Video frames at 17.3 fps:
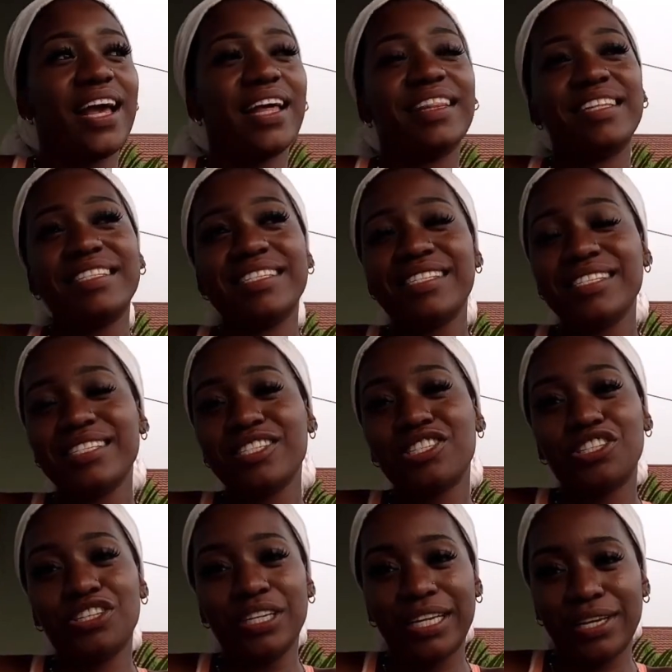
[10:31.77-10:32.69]
This is
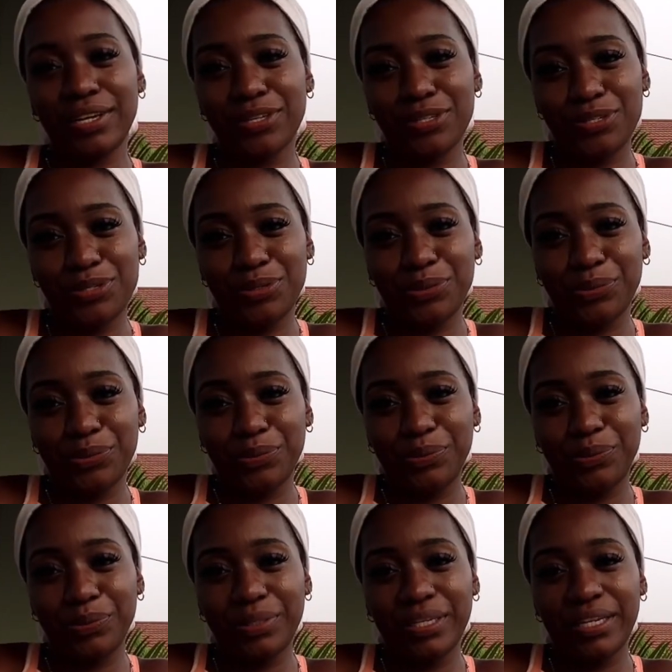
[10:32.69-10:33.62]
tricky too,
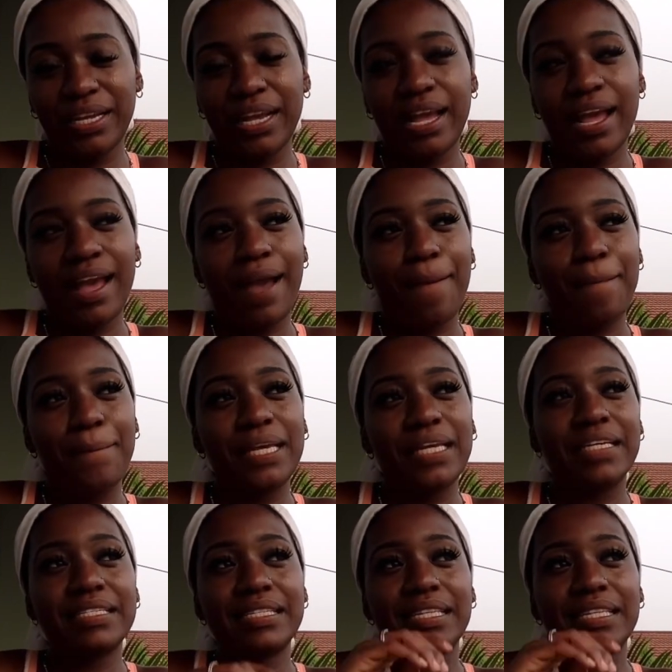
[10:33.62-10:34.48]
because